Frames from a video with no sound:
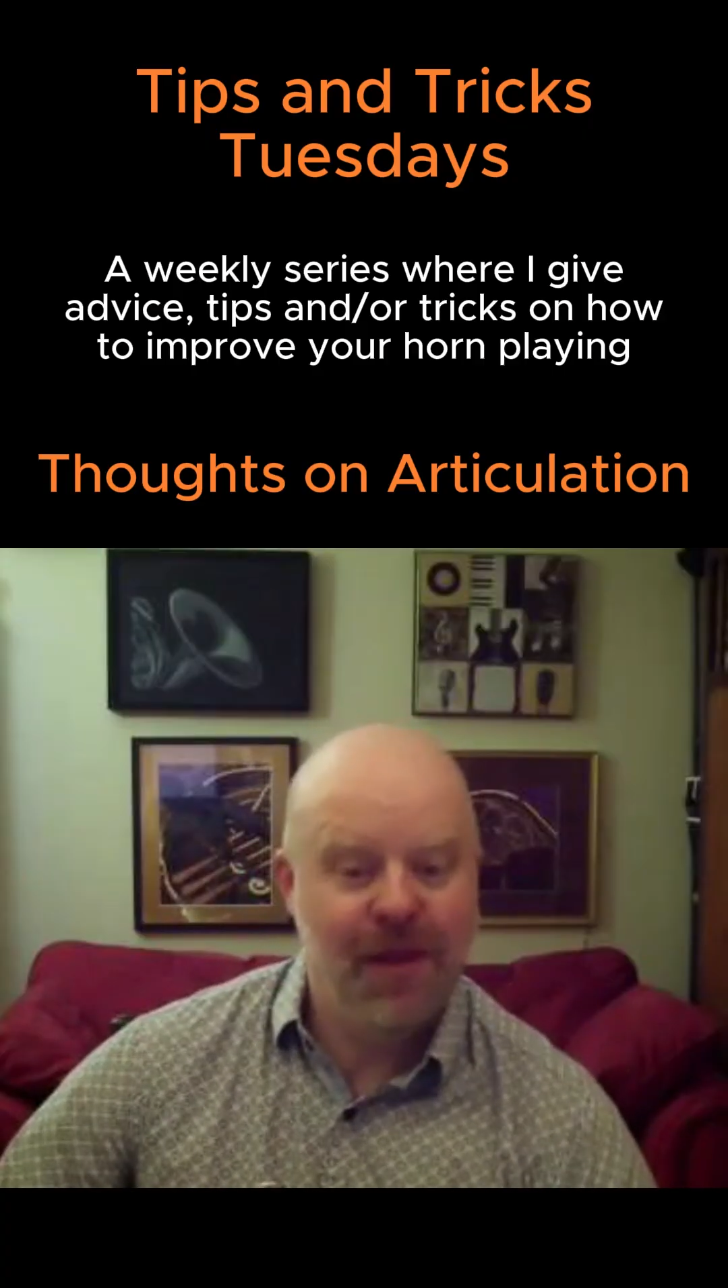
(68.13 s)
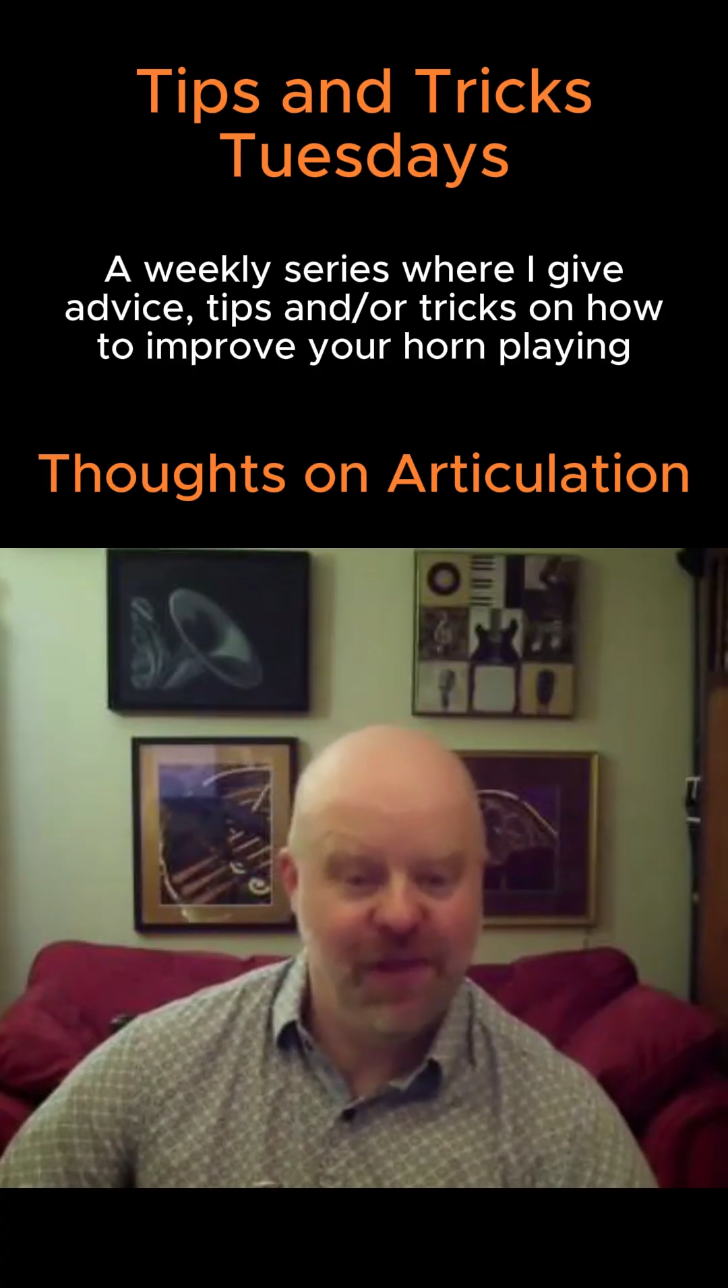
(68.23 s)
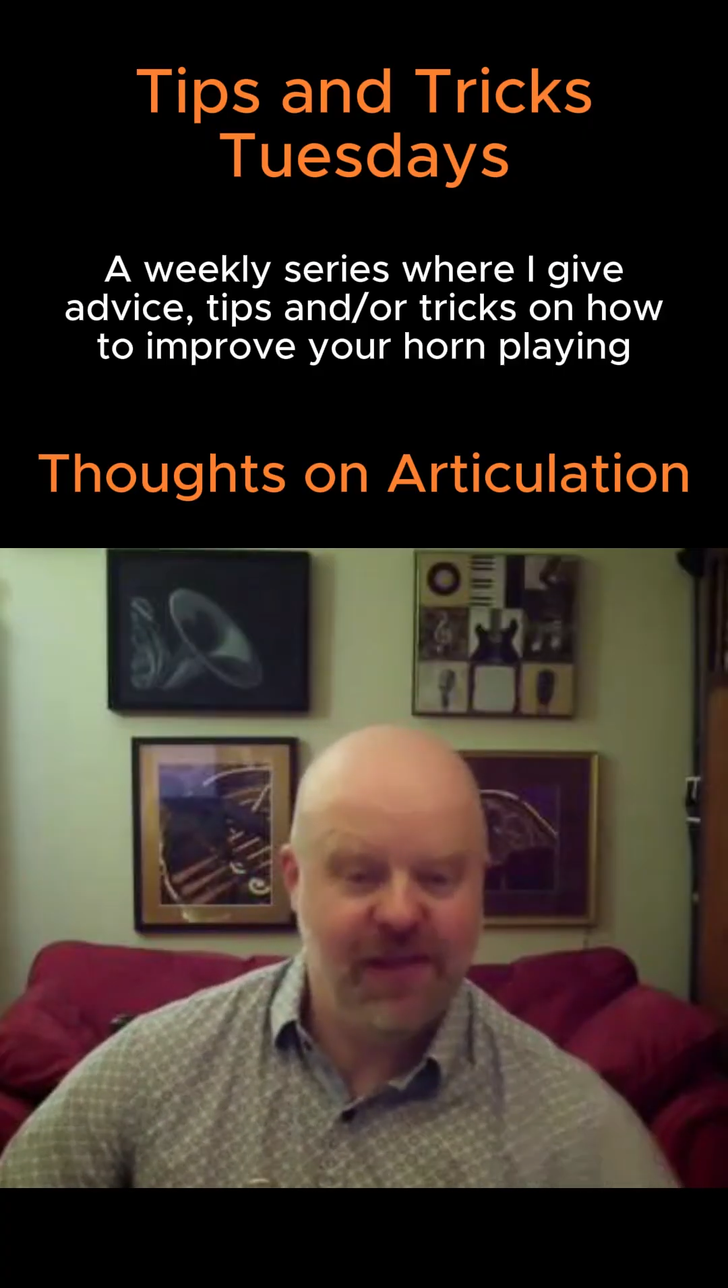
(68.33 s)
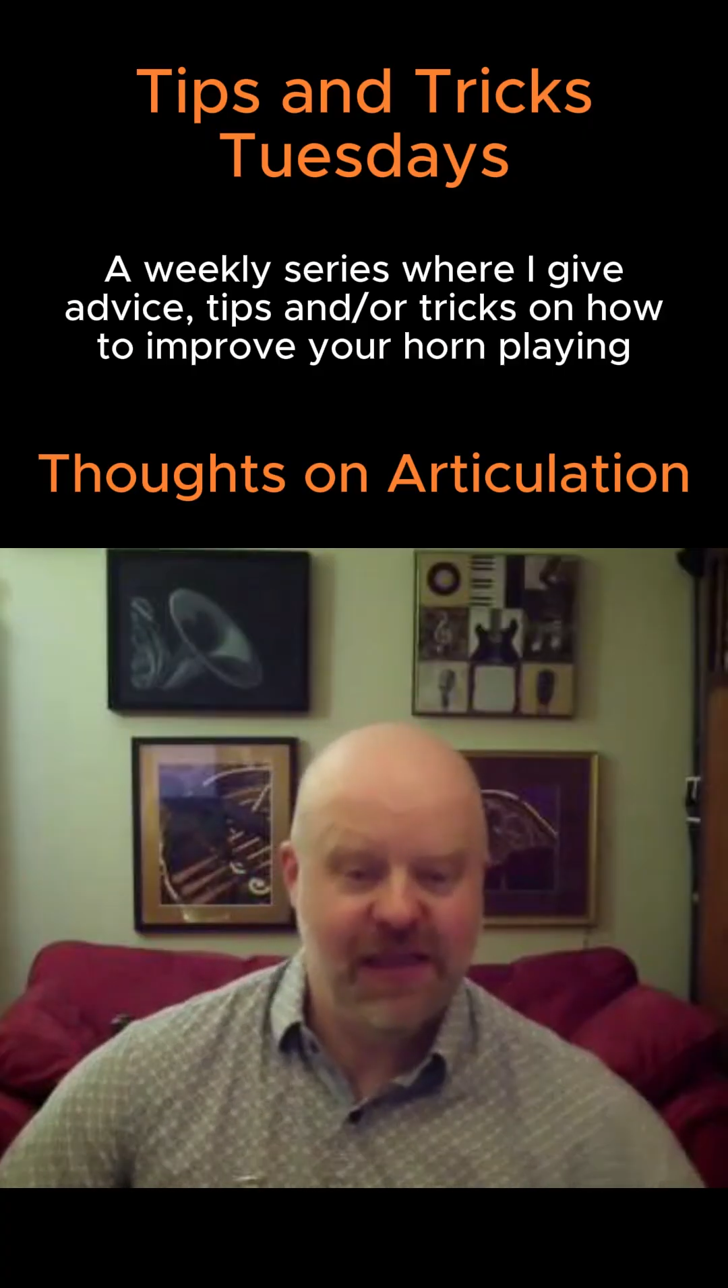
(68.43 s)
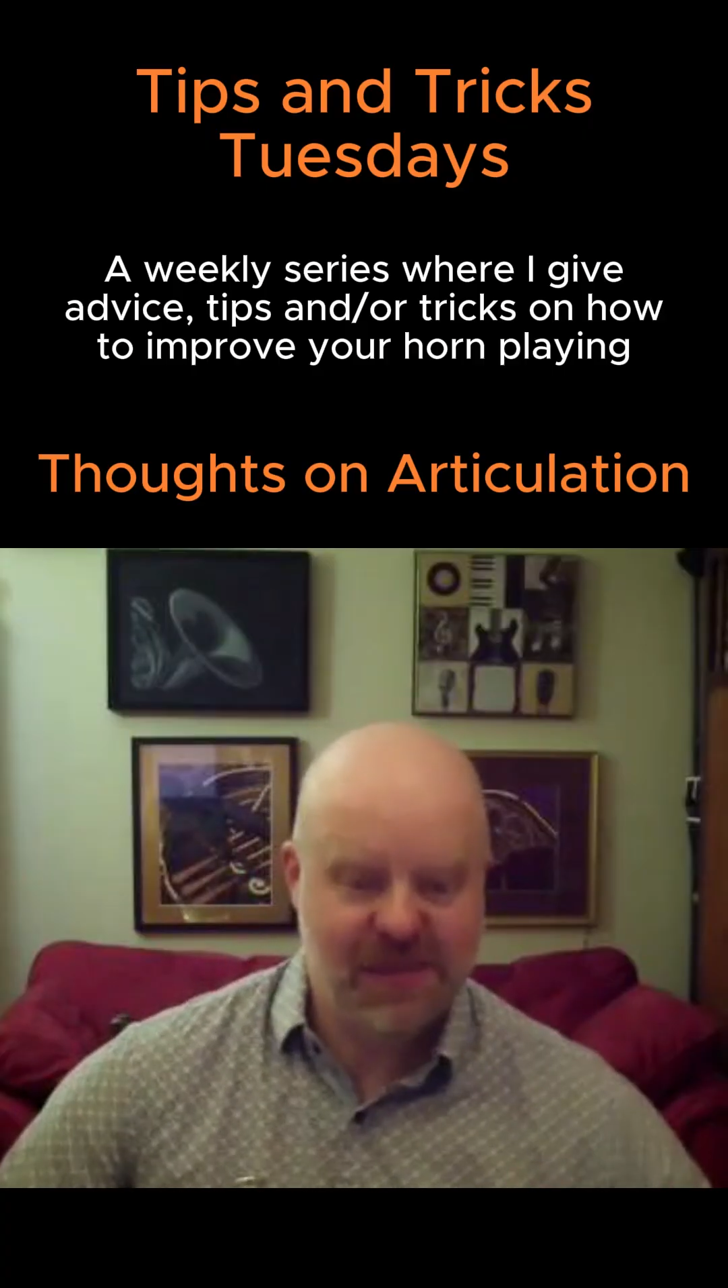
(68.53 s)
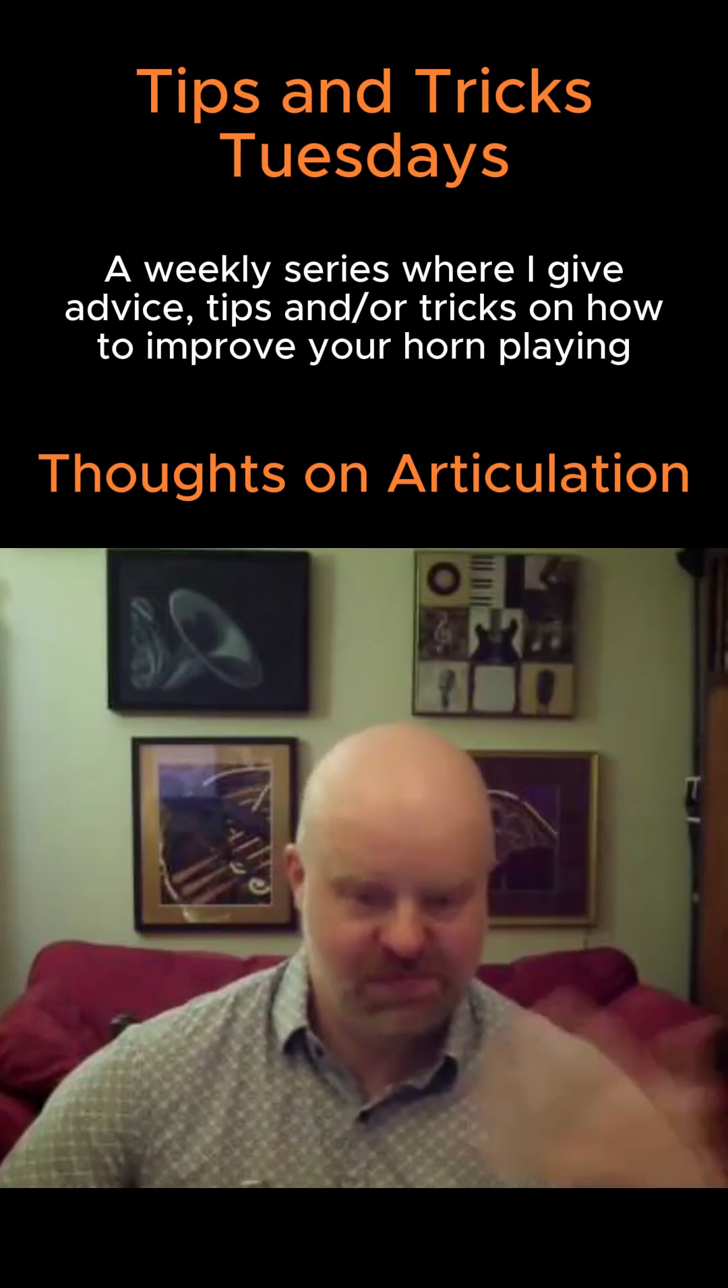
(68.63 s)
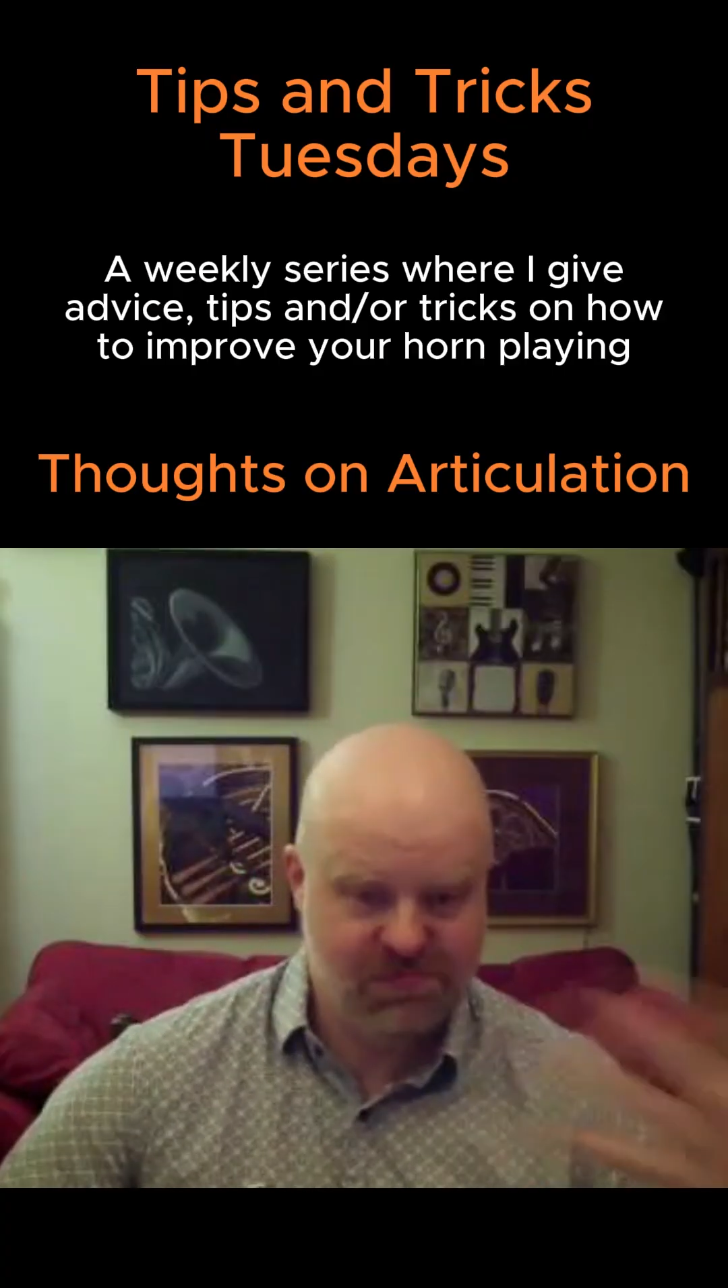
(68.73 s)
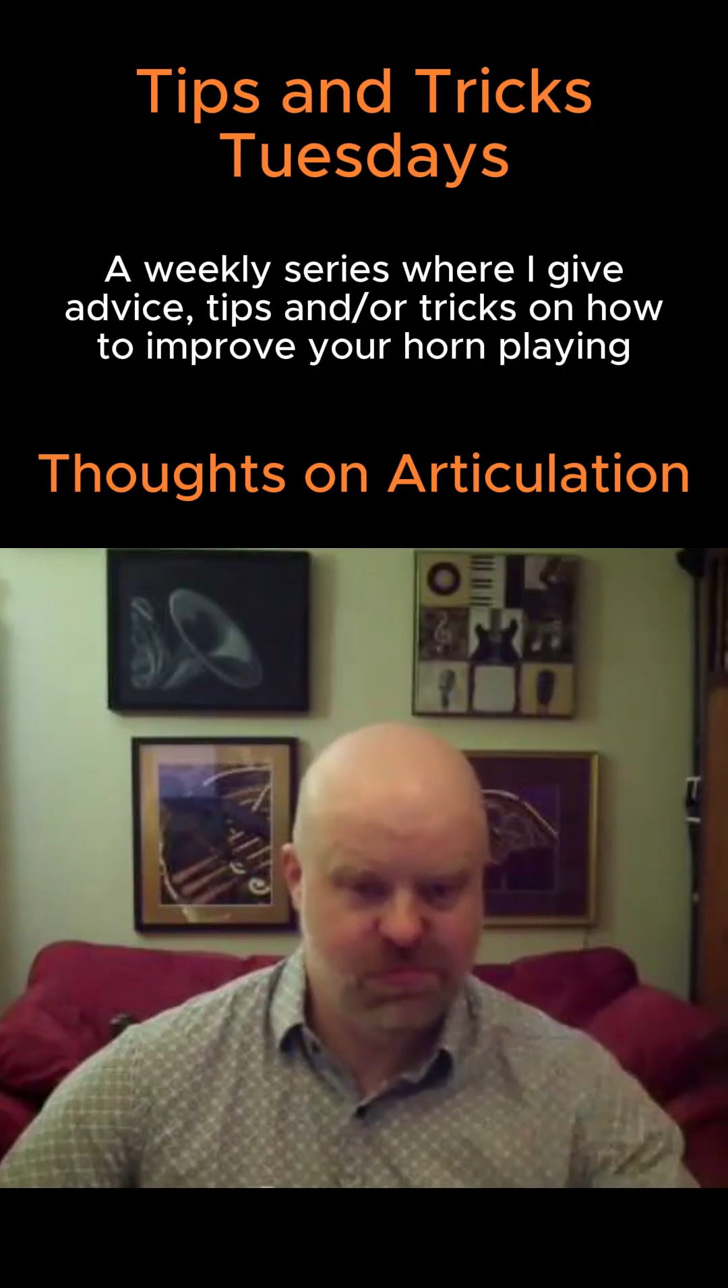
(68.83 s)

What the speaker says: I think that's